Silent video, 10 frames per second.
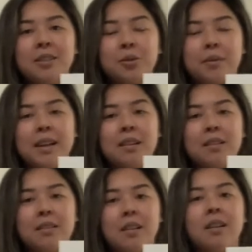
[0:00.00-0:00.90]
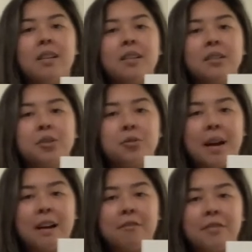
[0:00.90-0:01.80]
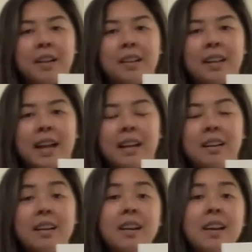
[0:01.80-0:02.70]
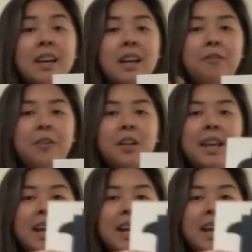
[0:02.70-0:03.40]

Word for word: Twinkle Traffic Light. If you'd like,